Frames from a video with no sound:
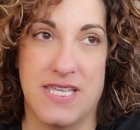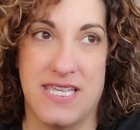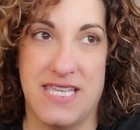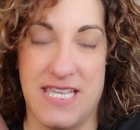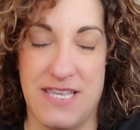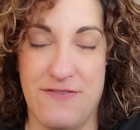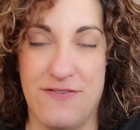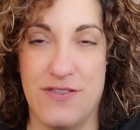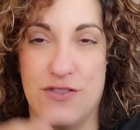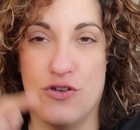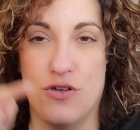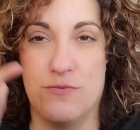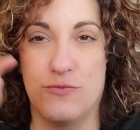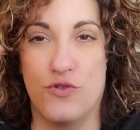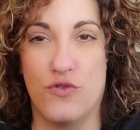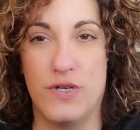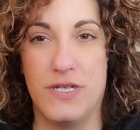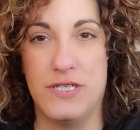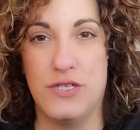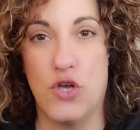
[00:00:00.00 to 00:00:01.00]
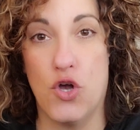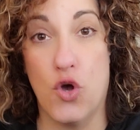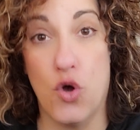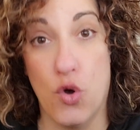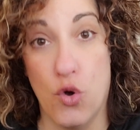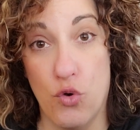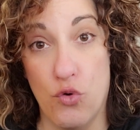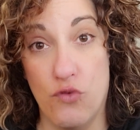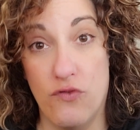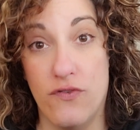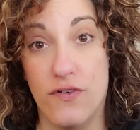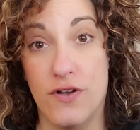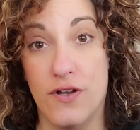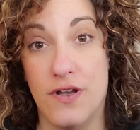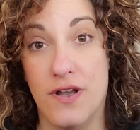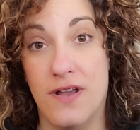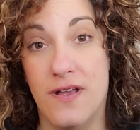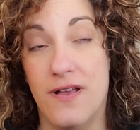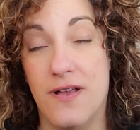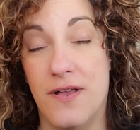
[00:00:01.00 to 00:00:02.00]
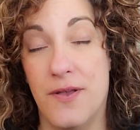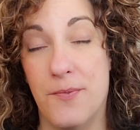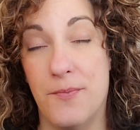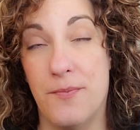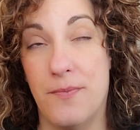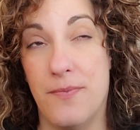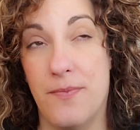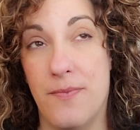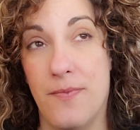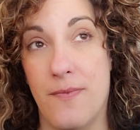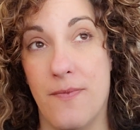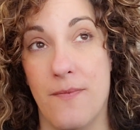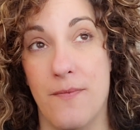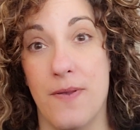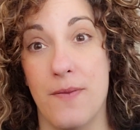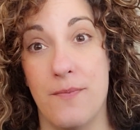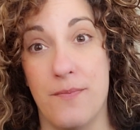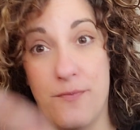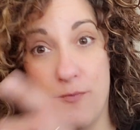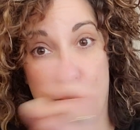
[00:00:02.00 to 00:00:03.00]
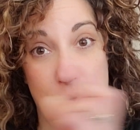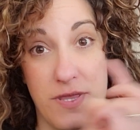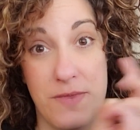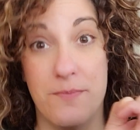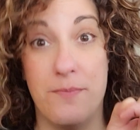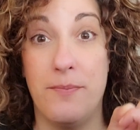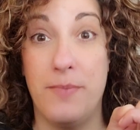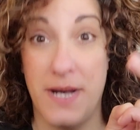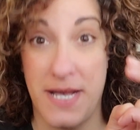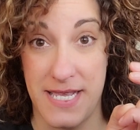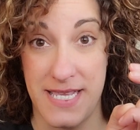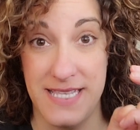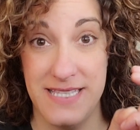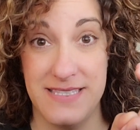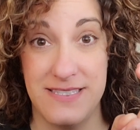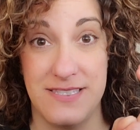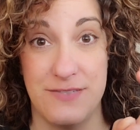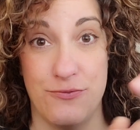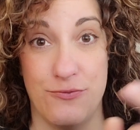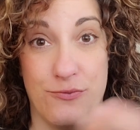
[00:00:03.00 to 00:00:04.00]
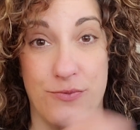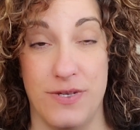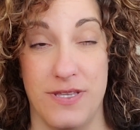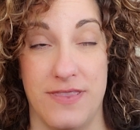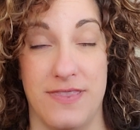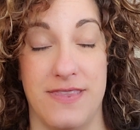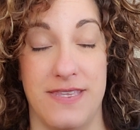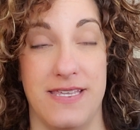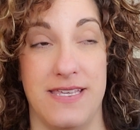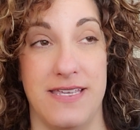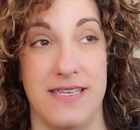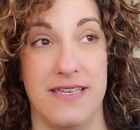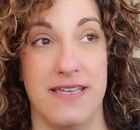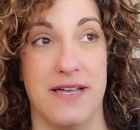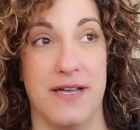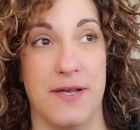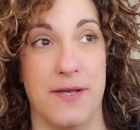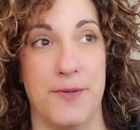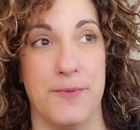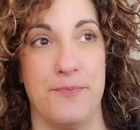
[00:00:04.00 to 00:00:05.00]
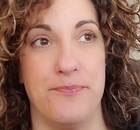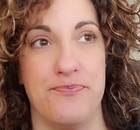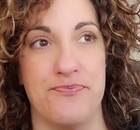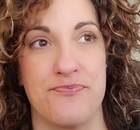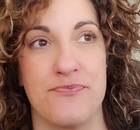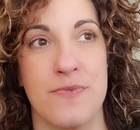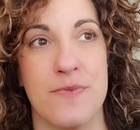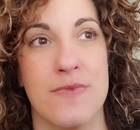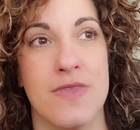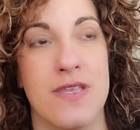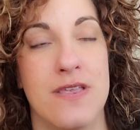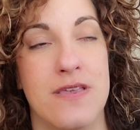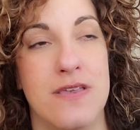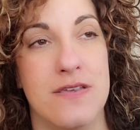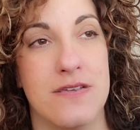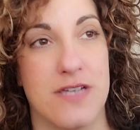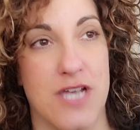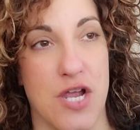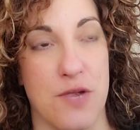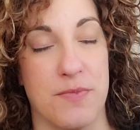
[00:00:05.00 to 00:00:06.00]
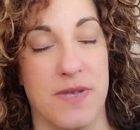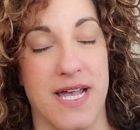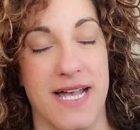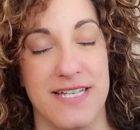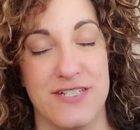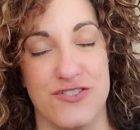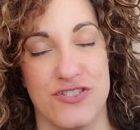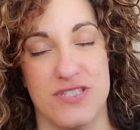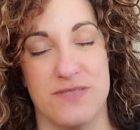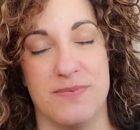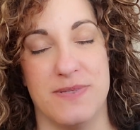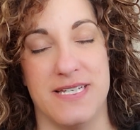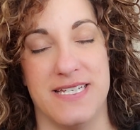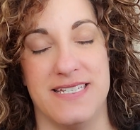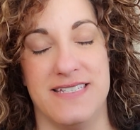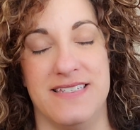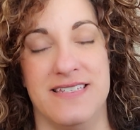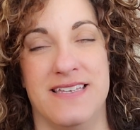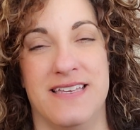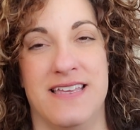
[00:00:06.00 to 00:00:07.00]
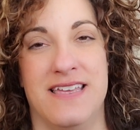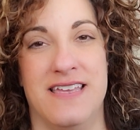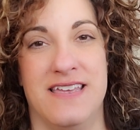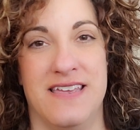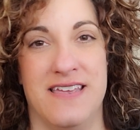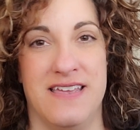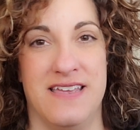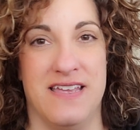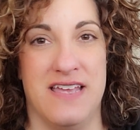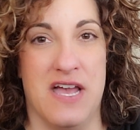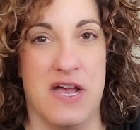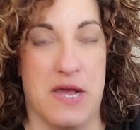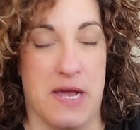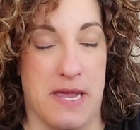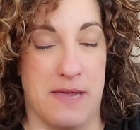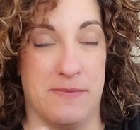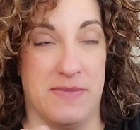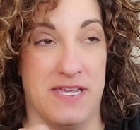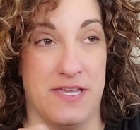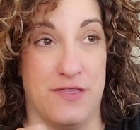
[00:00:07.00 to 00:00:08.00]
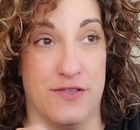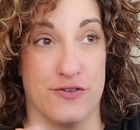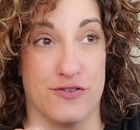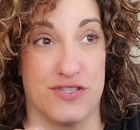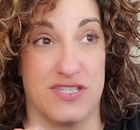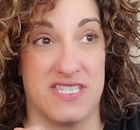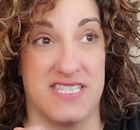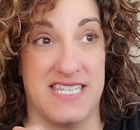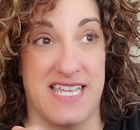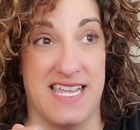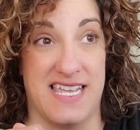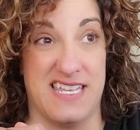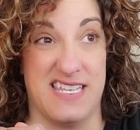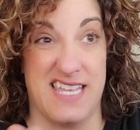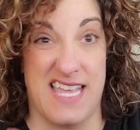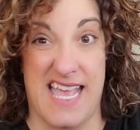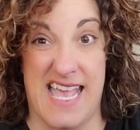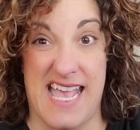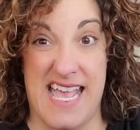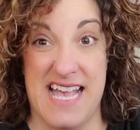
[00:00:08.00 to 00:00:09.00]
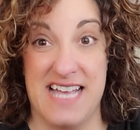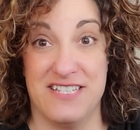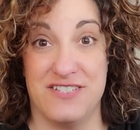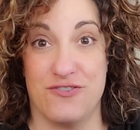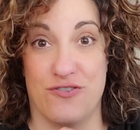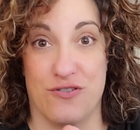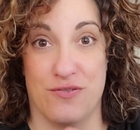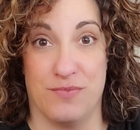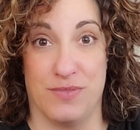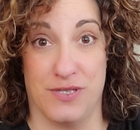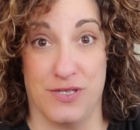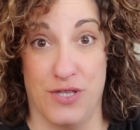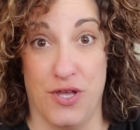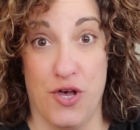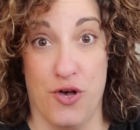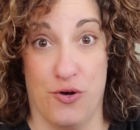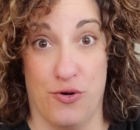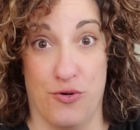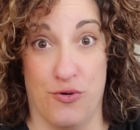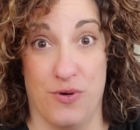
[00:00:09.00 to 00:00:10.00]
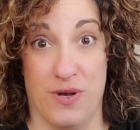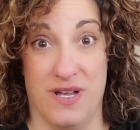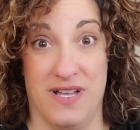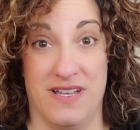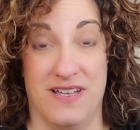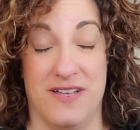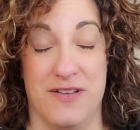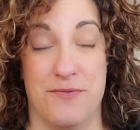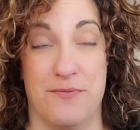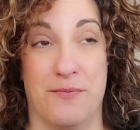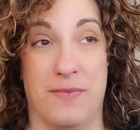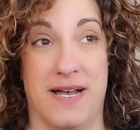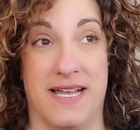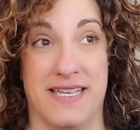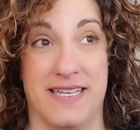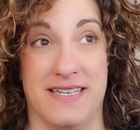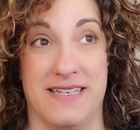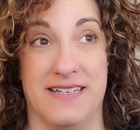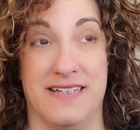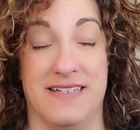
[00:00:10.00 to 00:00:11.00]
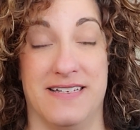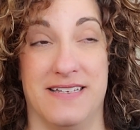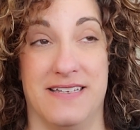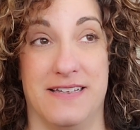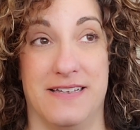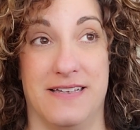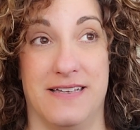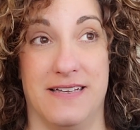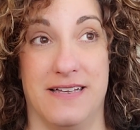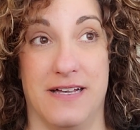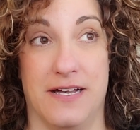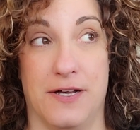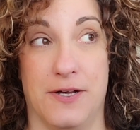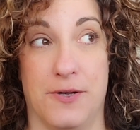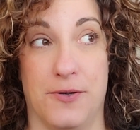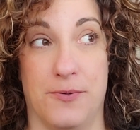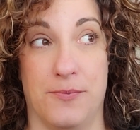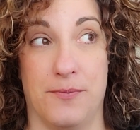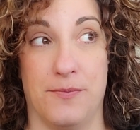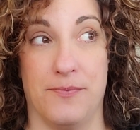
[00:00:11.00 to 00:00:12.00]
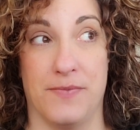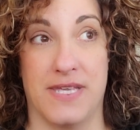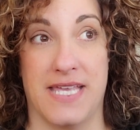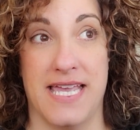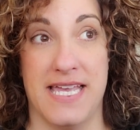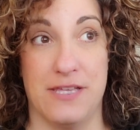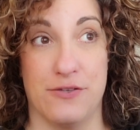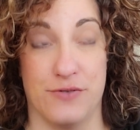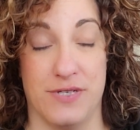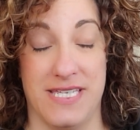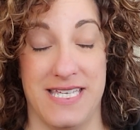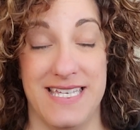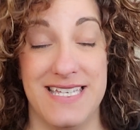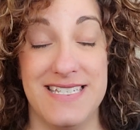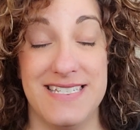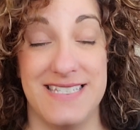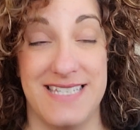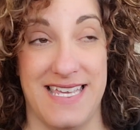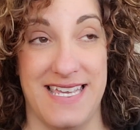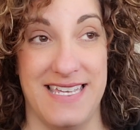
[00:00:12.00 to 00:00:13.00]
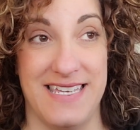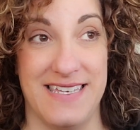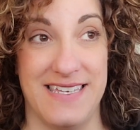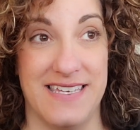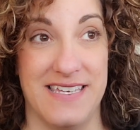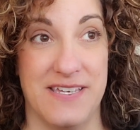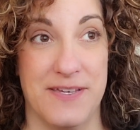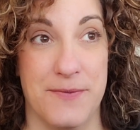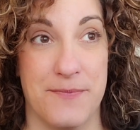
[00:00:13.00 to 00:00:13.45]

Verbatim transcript: even though I'm going over with bites with the um, carb conscious plan, I'm either staying at or below my um, calorie intake